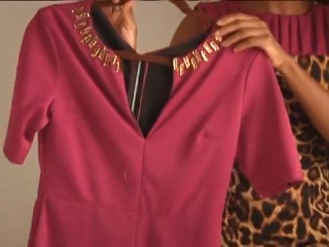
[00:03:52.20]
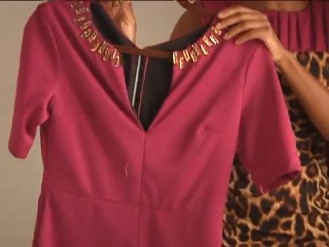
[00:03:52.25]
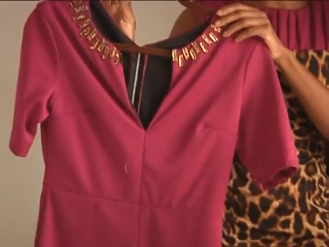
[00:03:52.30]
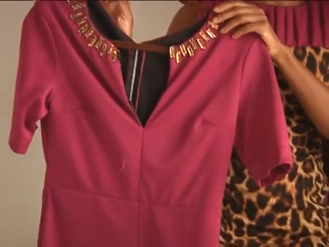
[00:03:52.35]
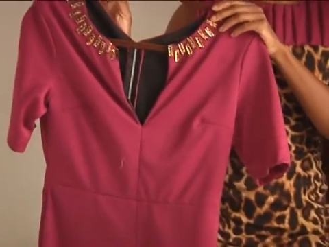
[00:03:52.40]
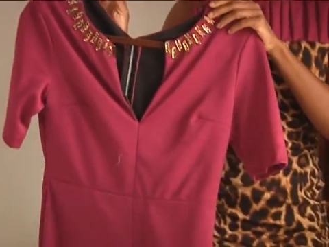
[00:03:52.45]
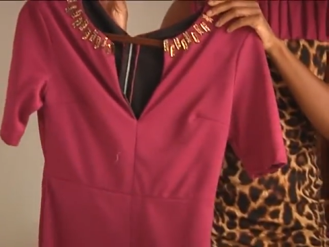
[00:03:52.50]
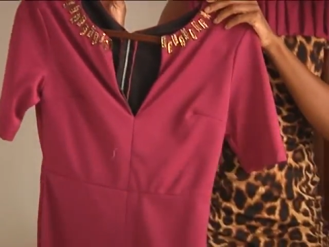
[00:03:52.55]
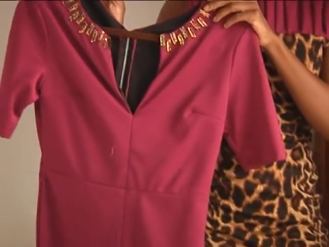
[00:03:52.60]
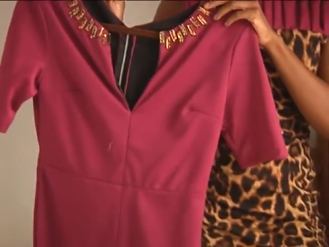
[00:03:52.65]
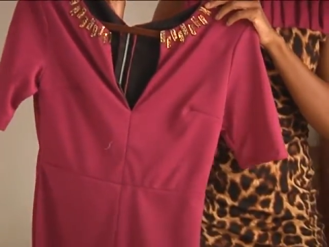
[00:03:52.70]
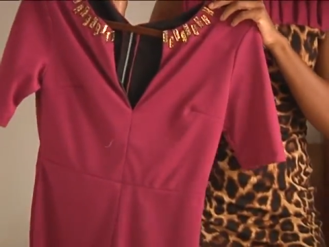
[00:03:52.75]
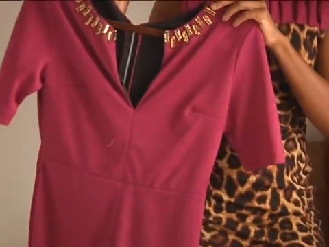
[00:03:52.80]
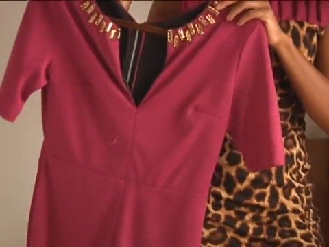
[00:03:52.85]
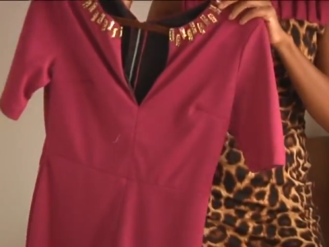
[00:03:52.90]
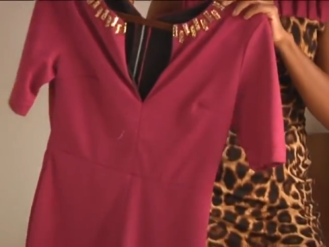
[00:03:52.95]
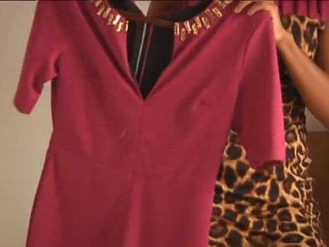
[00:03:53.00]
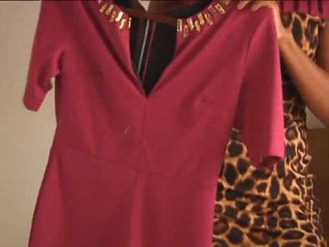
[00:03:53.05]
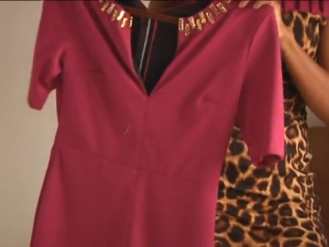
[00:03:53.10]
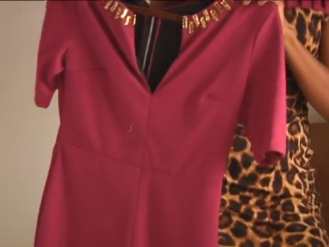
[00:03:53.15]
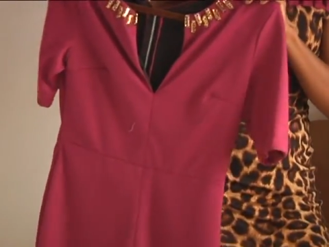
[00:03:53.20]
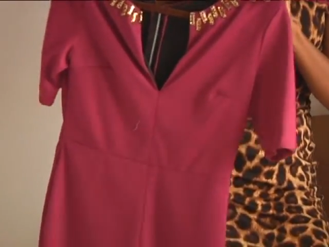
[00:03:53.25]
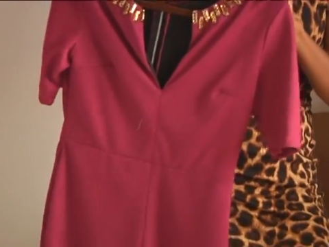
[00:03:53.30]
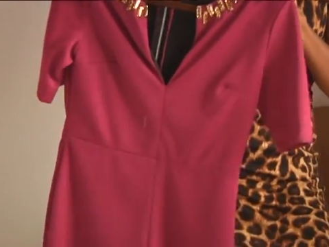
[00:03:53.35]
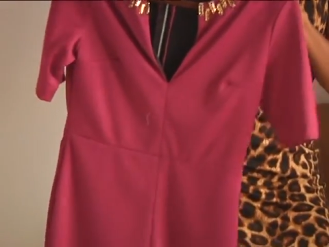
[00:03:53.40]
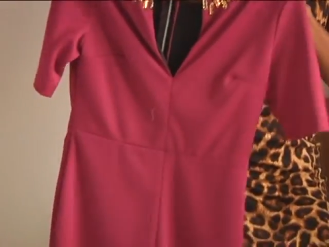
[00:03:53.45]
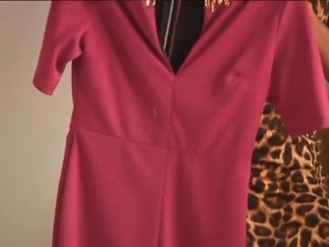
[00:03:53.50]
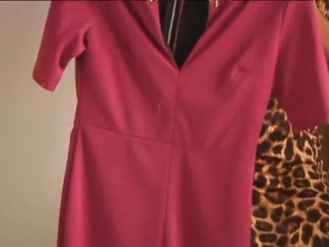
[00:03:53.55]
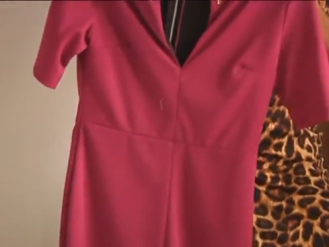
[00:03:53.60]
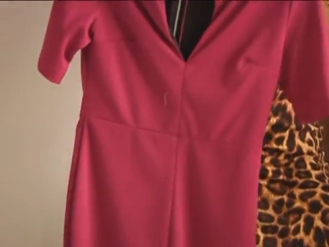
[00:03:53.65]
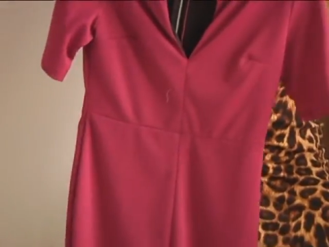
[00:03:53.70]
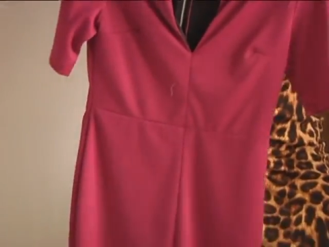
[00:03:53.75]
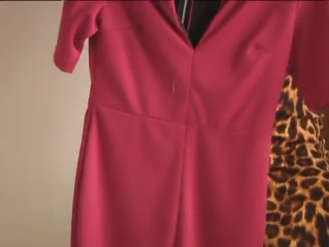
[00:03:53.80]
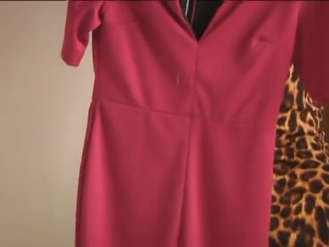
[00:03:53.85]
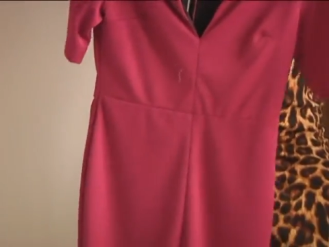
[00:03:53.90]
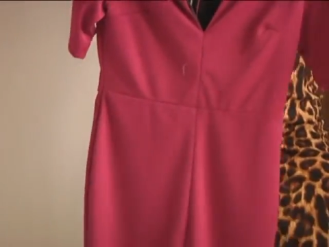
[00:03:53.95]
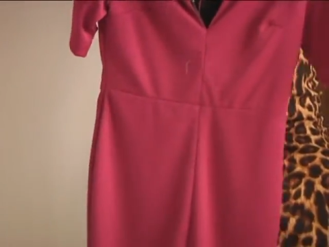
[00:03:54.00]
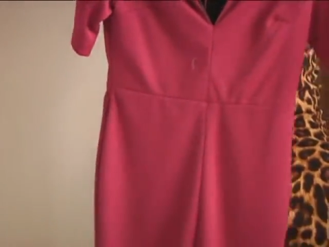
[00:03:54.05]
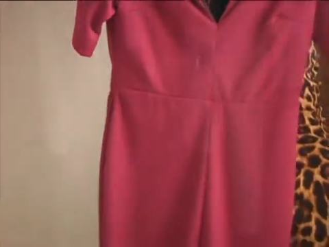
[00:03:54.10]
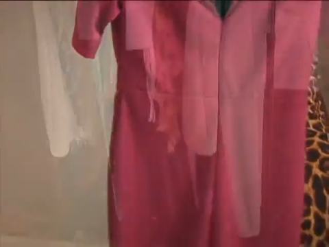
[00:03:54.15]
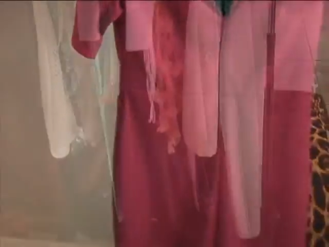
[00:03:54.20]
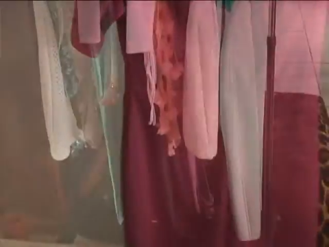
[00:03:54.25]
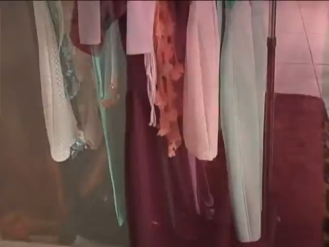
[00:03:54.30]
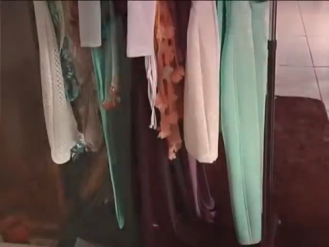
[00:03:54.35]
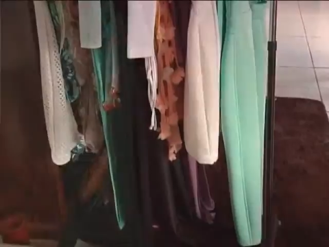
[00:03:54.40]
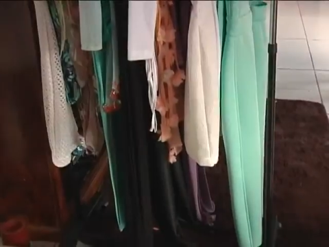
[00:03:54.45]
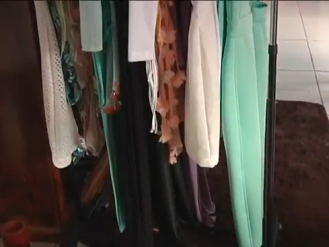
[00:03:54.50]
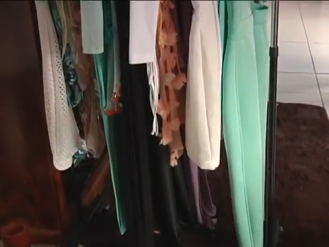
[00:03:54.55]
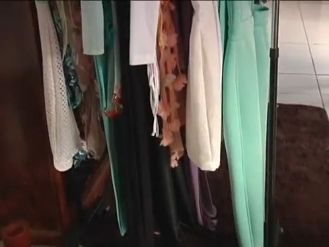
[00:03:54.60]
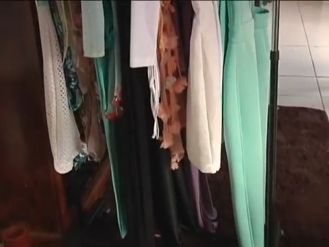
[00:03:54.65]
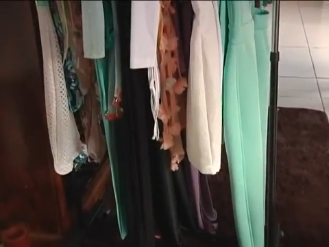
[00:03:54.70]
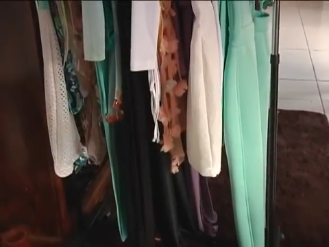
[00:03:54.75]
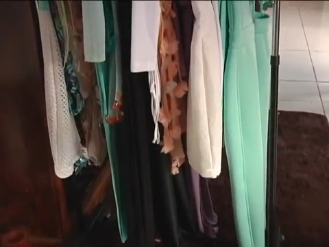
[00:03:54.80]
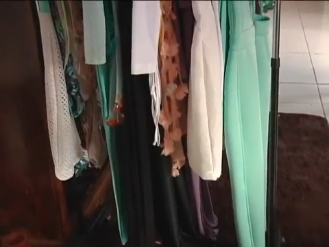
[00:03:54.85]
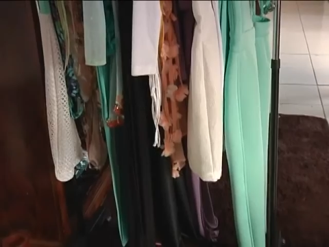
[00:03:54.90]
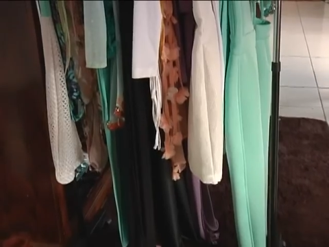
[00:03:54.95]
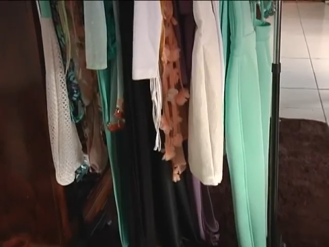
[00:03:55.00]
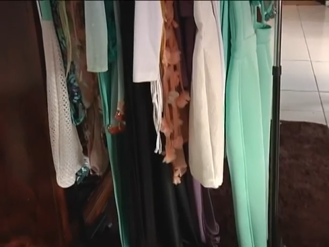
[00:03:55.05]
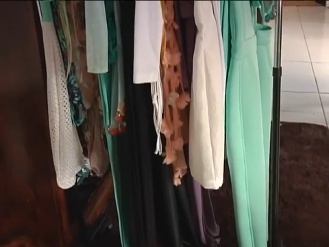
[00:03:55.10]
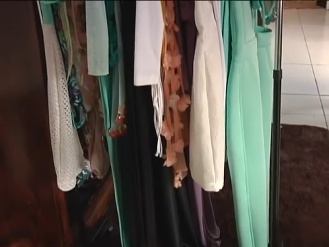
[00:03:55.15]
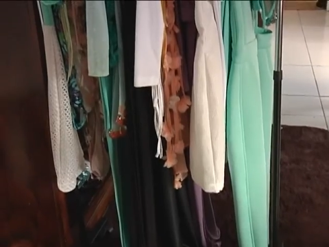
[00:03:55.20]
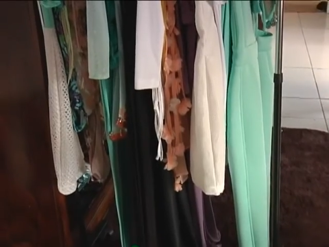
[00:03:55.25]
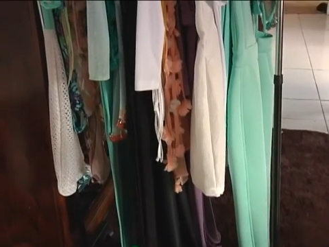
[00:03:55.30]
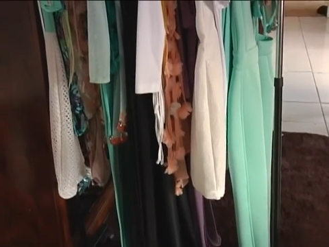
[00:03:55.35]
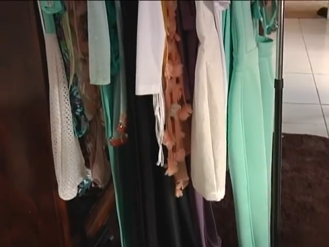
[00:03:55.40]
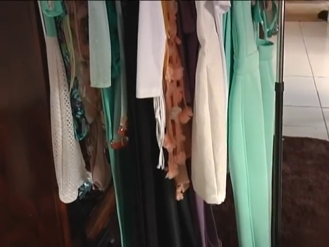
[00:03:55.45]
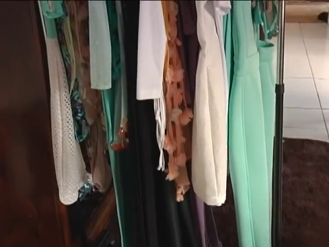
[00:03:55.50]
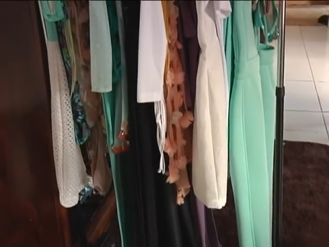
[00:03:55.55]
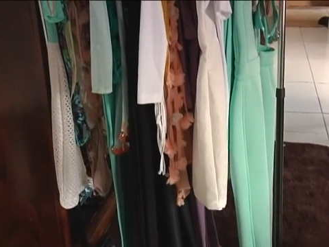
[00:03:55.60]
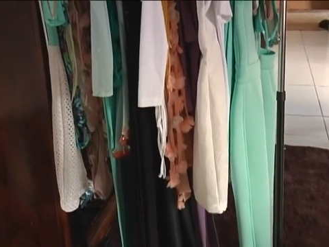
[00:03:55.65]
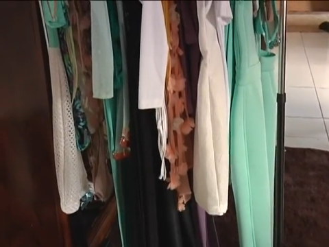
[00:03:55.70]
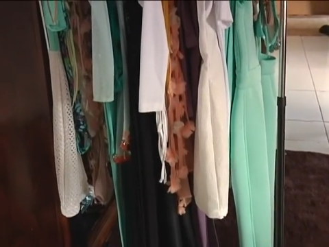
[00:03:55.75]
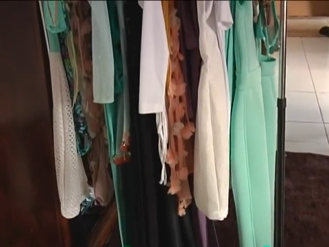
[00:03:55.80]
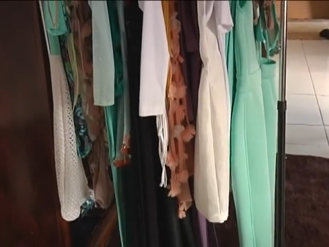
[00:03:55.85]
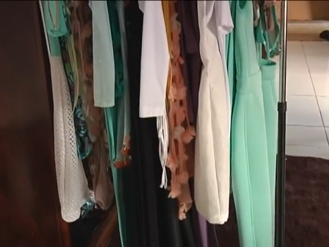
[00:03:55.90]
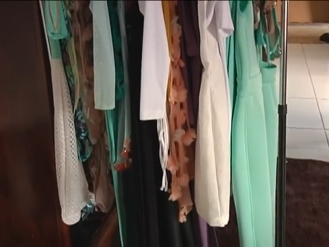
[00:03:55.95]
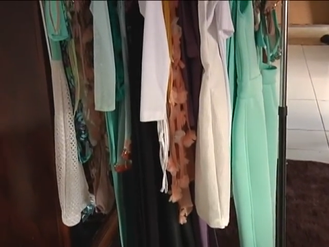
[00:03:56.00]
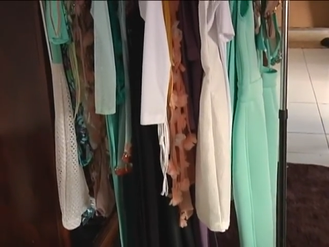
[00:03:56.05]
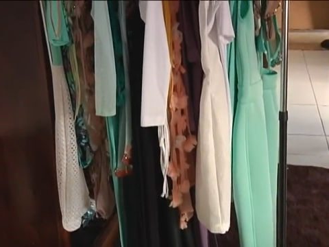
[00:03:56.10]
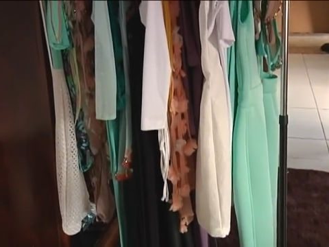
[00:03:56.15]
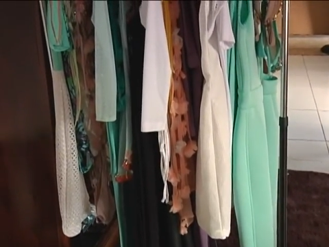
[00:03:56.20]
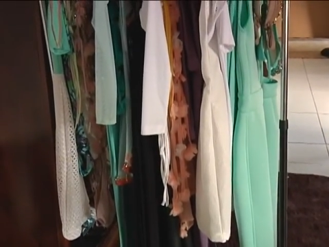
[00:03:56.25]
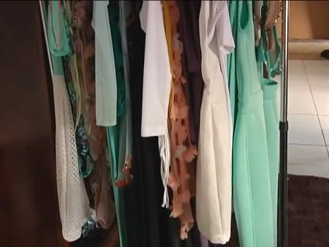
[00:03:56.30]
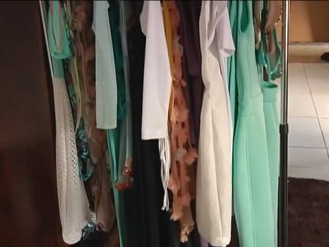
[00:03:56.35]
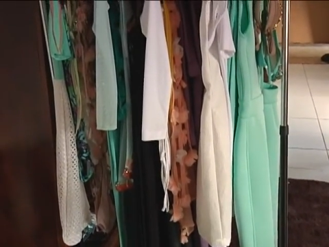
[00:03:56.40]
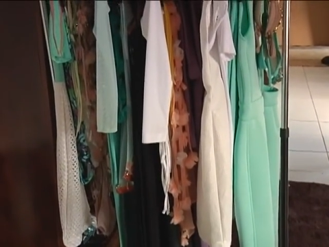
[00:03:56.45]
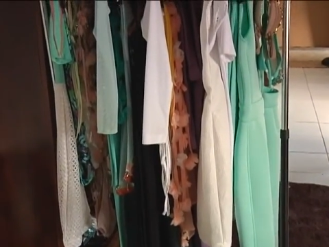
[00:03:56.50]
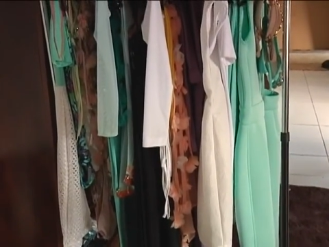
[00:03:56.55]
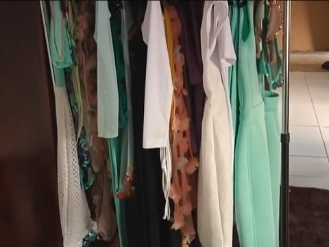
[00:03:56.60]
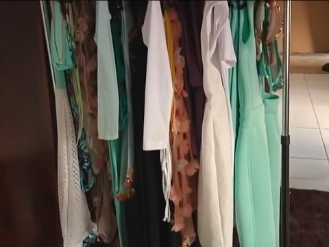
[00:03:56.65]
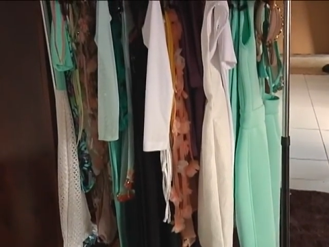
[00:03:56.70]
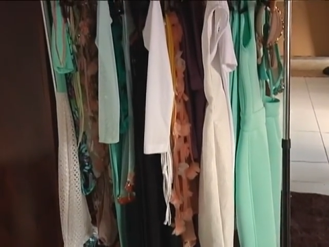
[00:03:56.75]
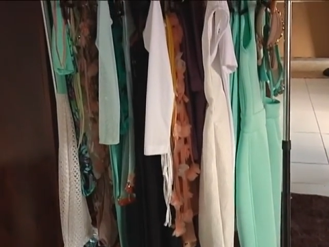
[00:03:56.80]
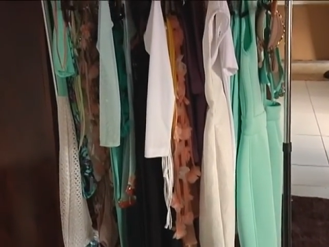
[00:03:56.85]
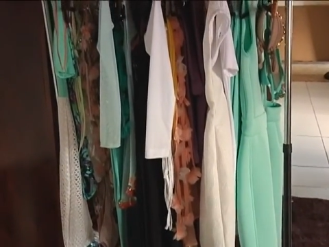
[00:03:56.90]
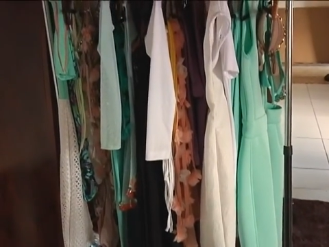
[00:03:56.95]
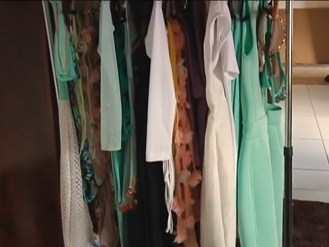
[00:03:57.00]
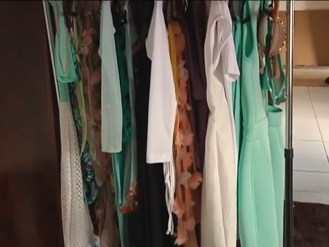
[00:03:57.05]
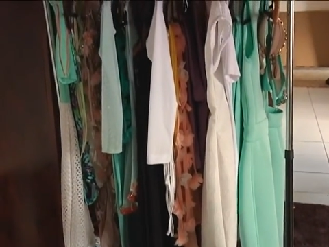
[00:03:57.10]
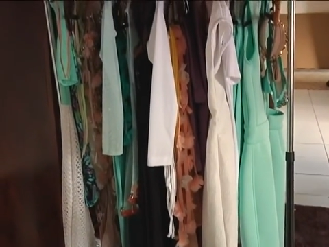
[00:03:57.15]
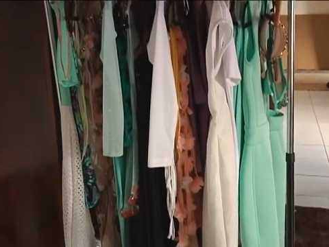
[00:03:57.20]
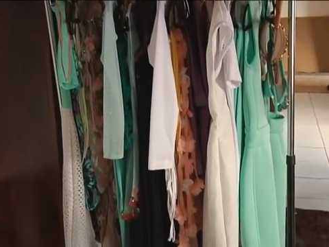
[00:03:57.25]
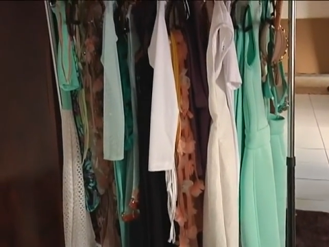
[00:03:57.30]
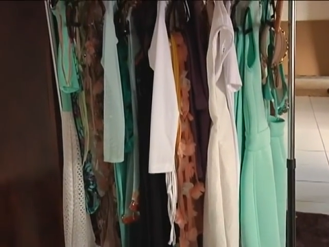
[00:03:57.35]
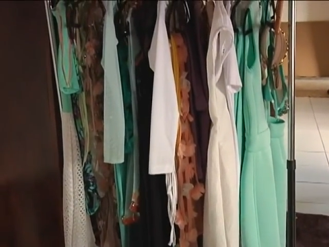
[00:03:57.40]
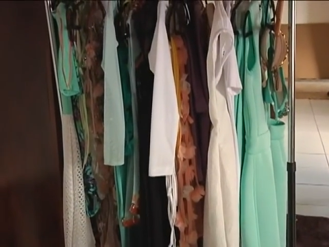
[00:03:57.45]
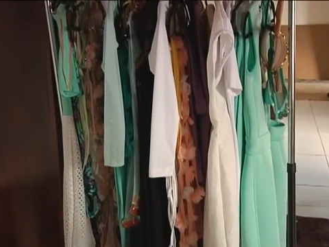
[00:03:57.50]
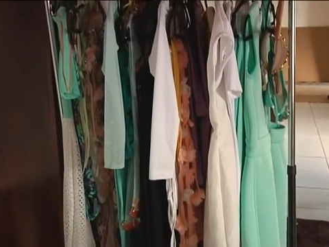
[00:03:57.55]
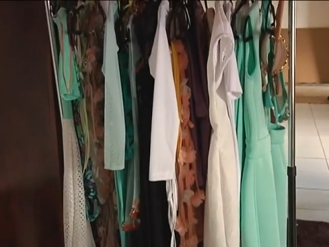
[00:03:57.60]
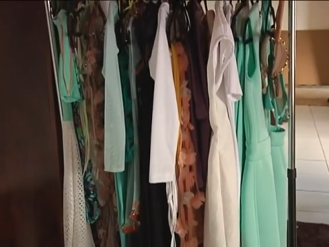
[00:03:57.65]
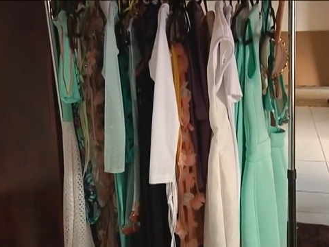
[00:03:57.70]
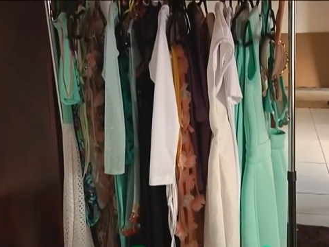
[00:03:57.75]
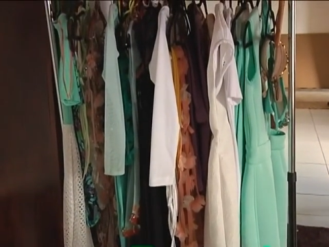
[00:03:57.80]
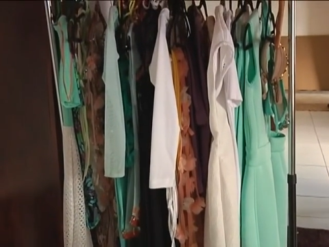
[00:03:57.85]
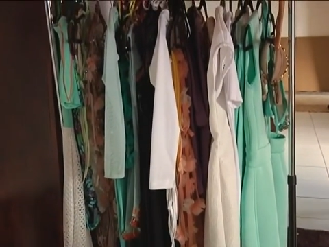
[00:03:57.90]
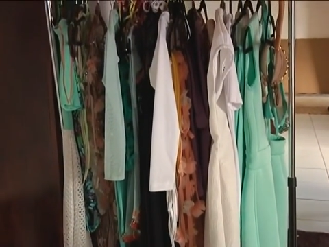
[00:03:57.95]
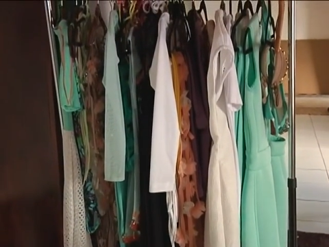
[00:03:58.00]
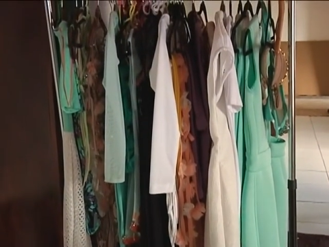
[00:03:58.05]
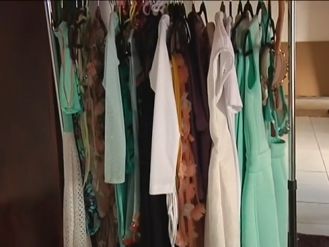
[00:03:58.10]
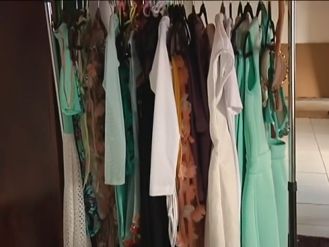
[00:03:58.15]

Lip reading: [unreadable: no face in view]